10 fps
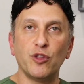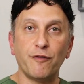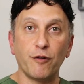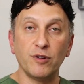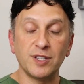in the
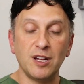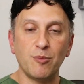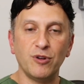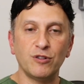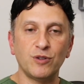frozen
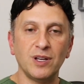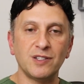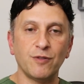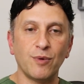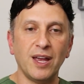embryo
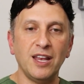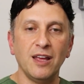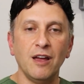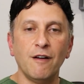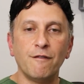transfer rate,